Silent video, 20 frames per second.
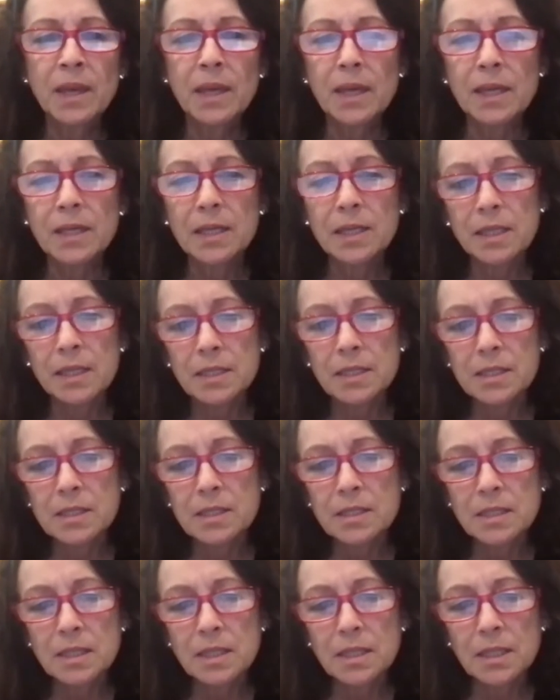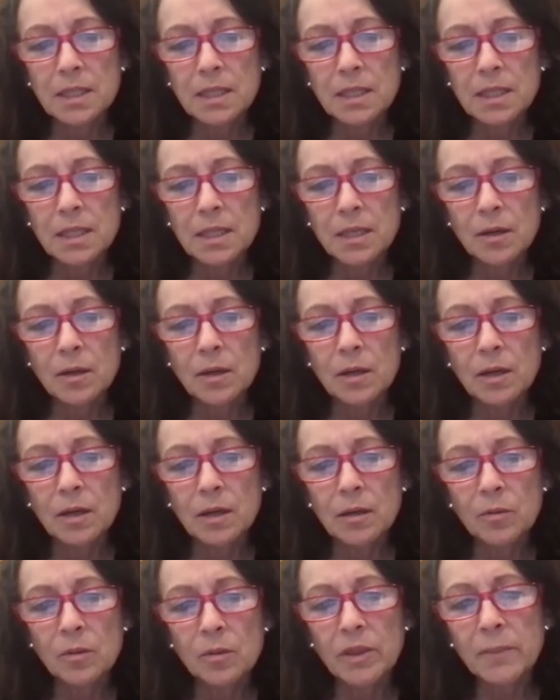is
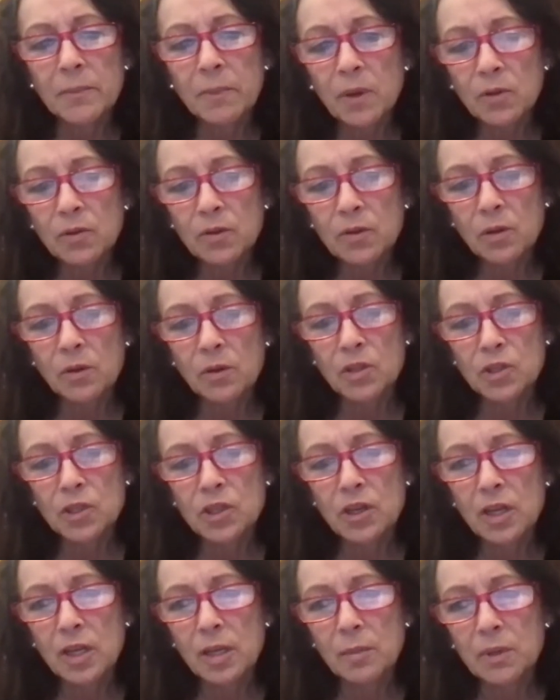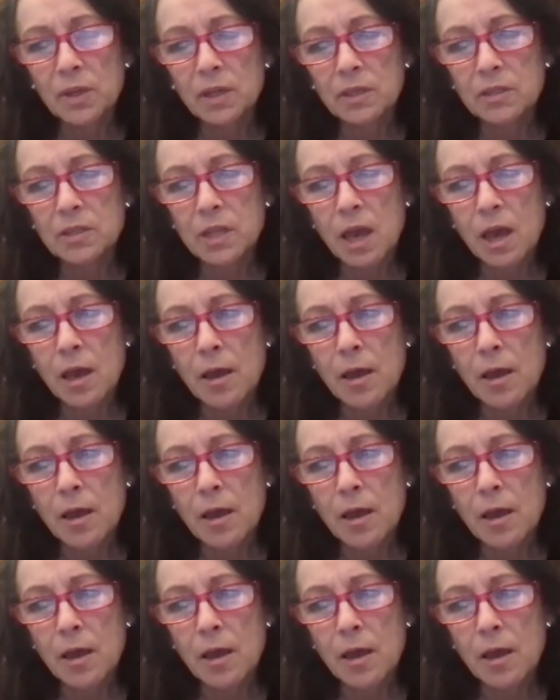well, they both go on a journey, but